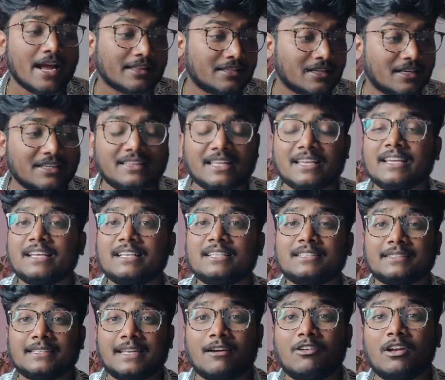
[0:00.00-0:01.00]
Third thing
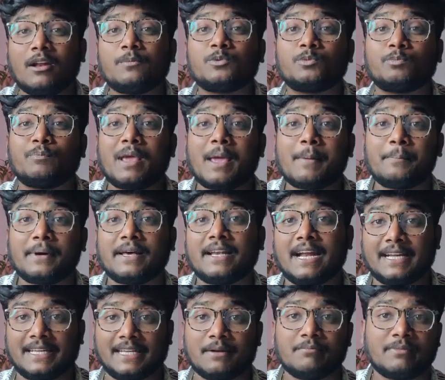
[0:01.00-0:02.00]
is develop paper
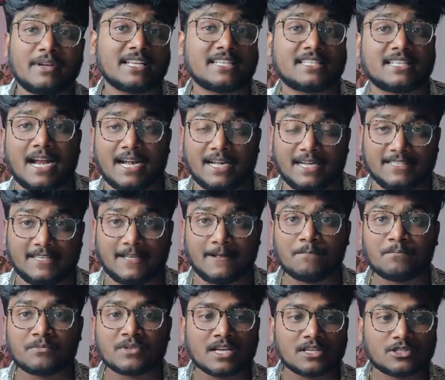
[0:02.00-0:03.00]
attempting strategy.